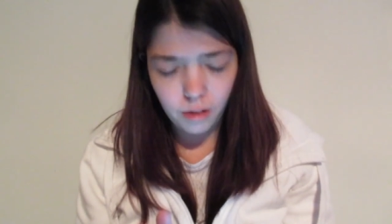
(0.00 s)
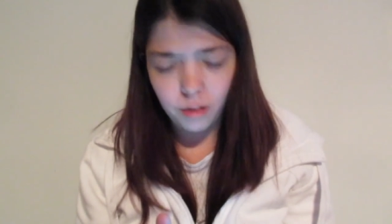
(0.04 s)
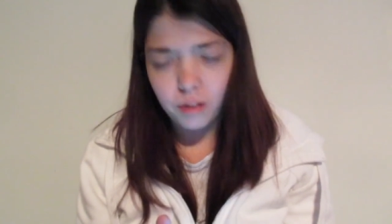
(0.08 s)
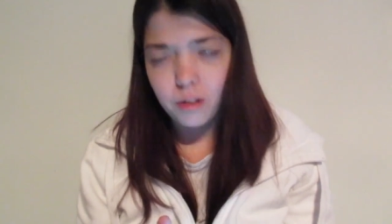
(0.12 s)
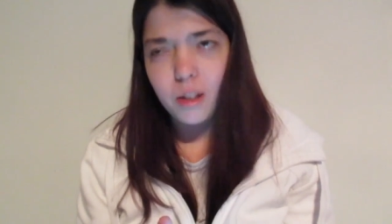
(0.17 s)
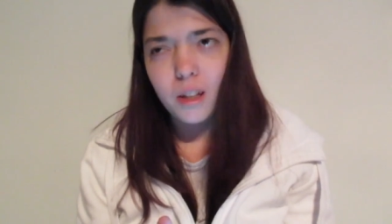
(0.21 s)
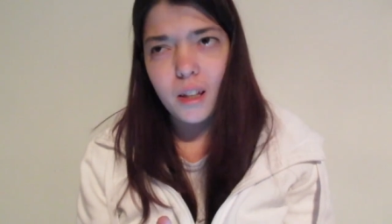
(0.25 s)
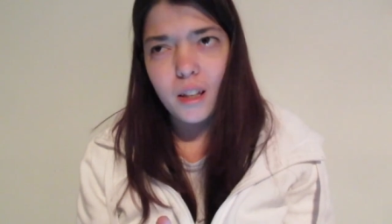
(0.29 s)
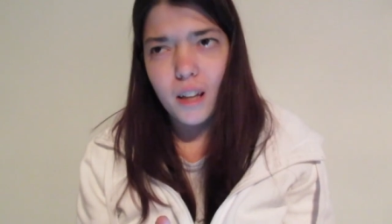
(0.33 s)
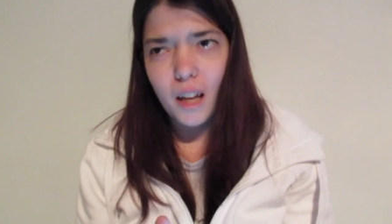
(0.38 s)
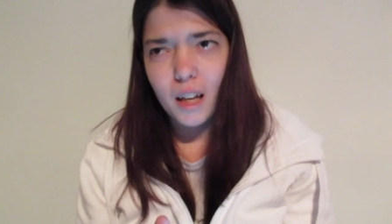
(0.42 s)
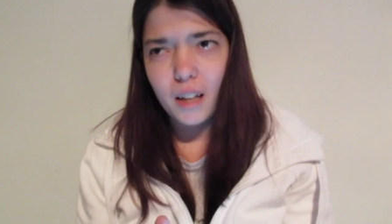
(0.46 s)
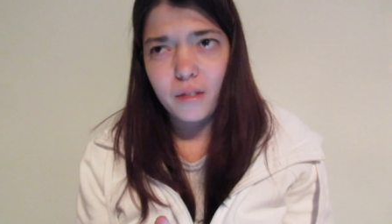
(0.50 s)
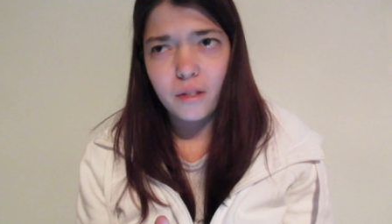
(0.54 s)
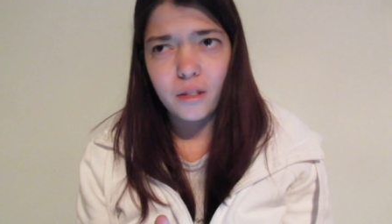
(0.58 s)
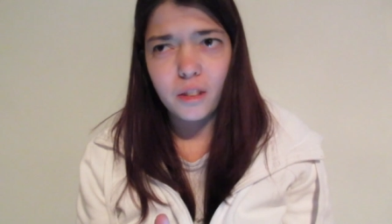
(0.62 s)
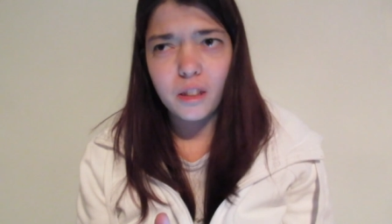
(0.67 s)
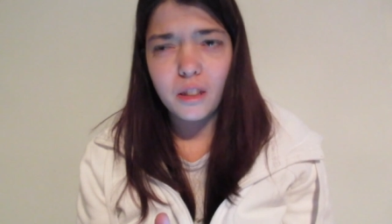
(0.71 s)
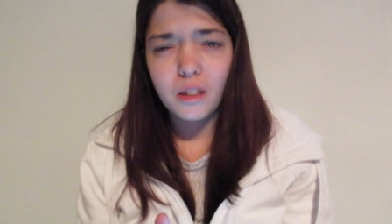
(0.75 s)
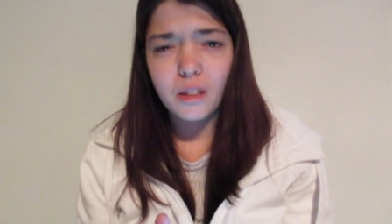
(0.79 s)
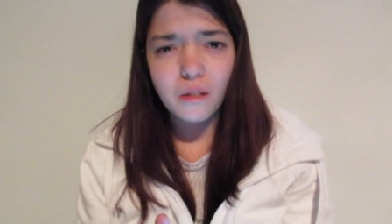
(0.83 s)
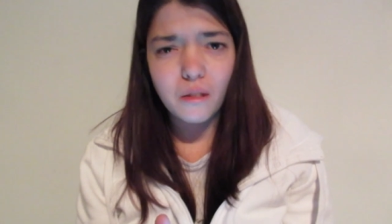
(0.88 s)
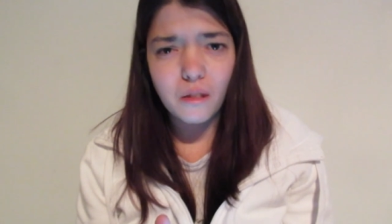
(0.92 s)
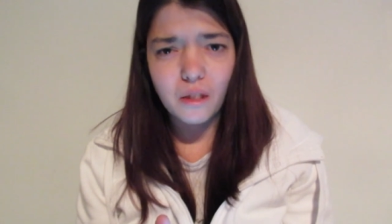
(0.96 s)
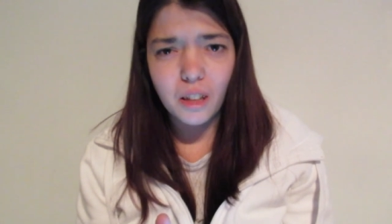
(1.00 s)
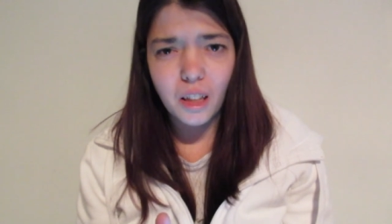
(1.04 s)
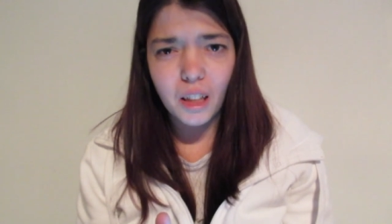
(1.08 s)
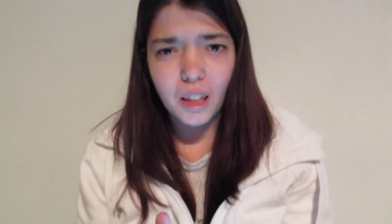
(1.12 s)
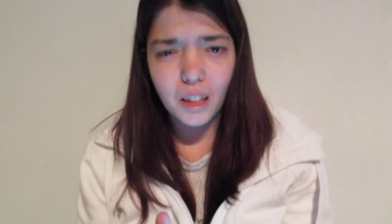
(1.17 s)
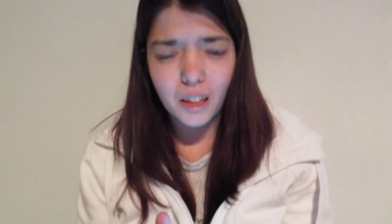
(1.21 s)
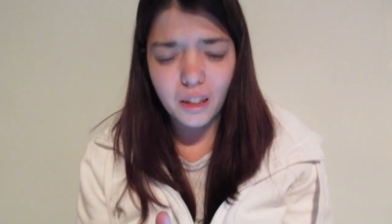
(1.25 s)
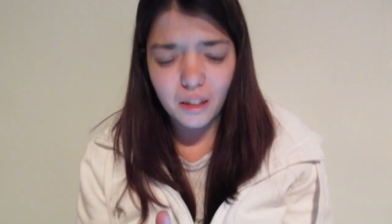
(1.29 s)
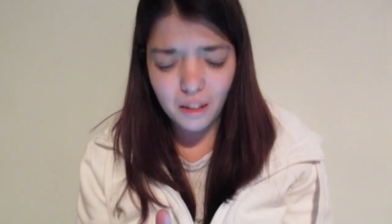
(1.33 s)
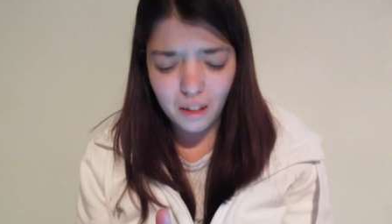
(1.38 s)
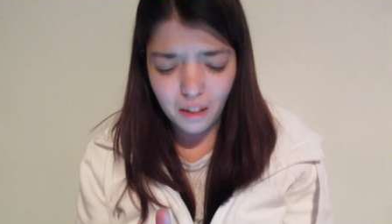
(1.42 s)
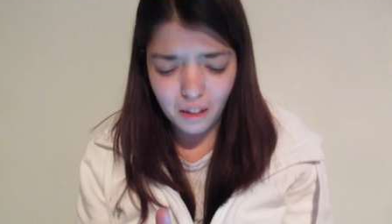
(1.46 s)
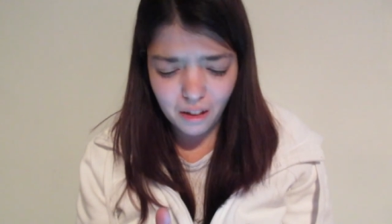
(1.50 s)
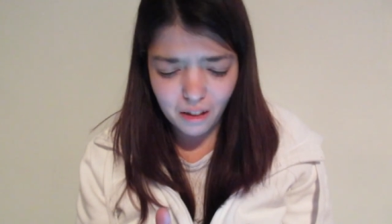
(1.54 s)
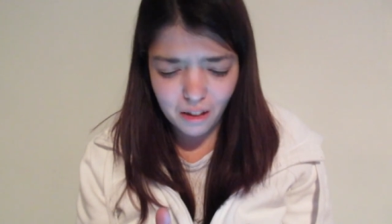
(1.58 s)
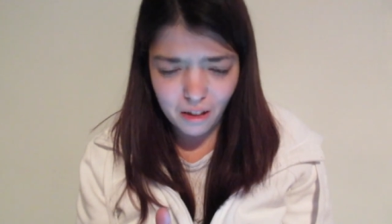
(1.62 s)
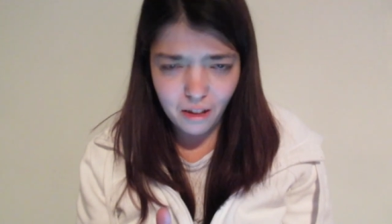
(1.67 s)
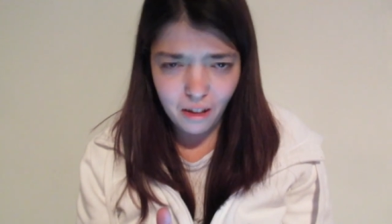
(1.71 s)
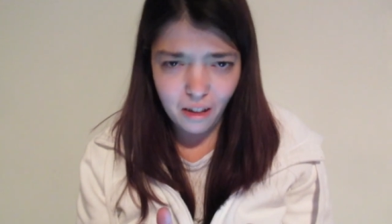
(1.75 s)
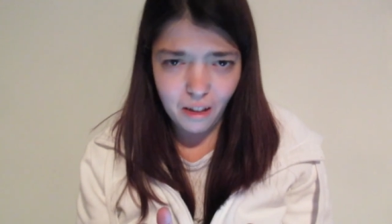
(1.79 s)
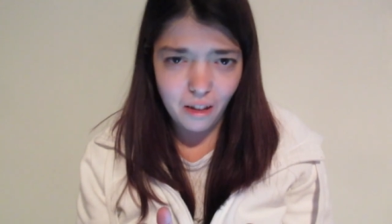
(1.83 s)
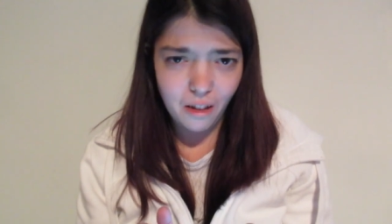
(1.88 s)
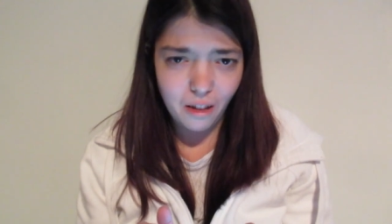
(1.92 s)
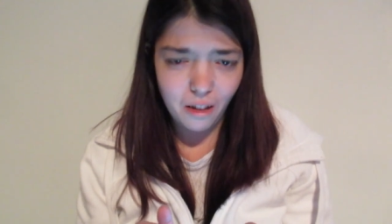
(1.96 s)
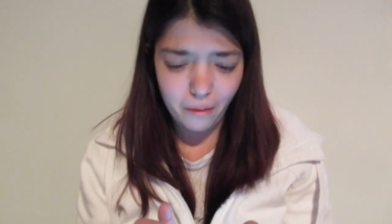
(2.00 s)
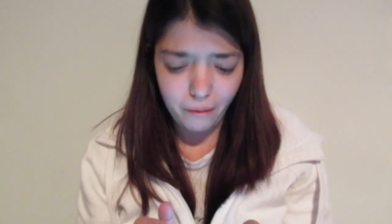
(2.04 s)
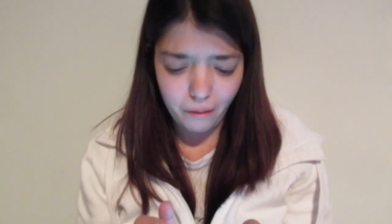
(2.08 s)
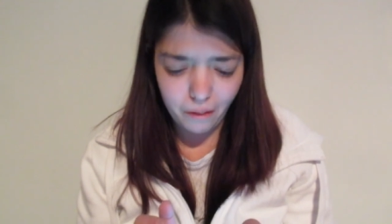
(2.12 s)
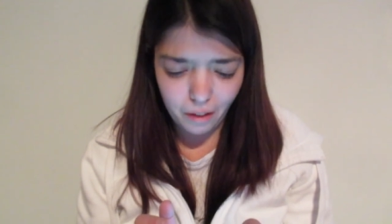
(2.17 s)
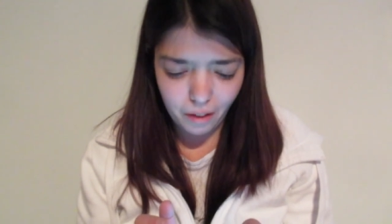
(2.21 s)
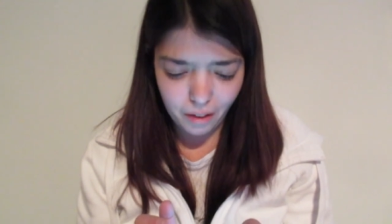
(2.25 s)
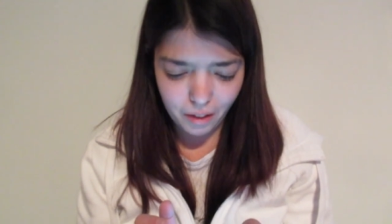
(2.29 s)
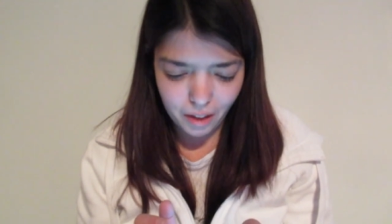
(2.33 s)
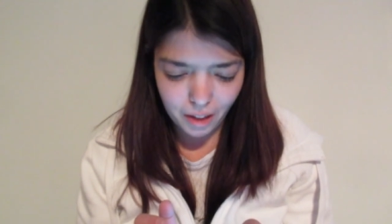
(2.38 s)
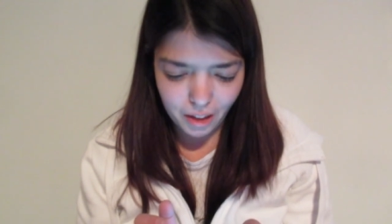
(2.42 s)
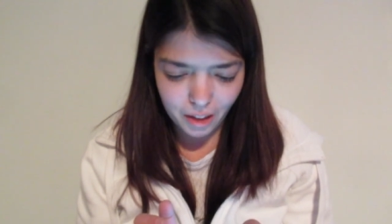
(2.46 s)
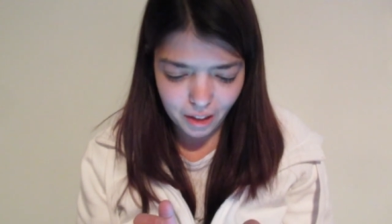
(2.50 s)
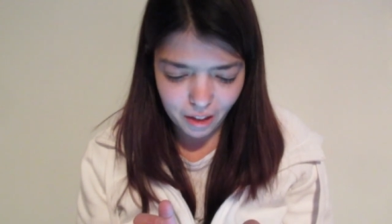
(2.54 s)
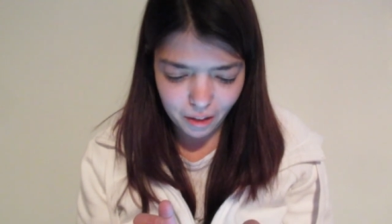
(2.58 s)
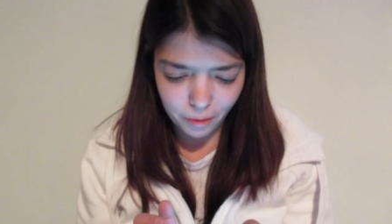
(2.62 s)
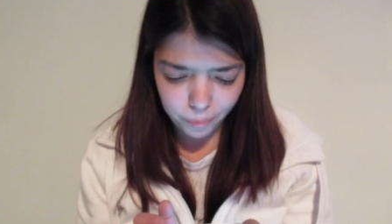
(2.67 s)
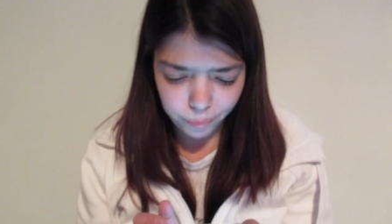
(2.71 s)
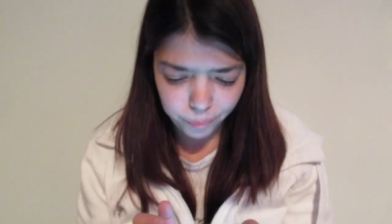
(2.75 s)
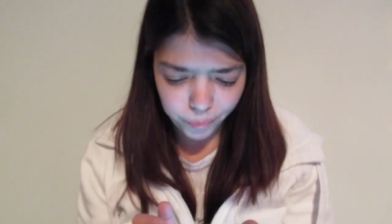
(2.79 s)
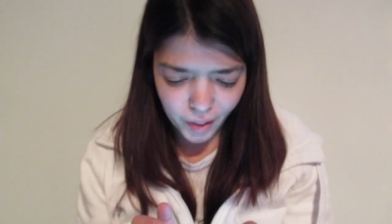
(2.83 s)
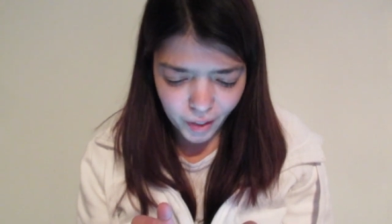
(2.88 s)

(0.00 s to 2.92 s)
Do they have to use that? Like, seriously, it's so annoying.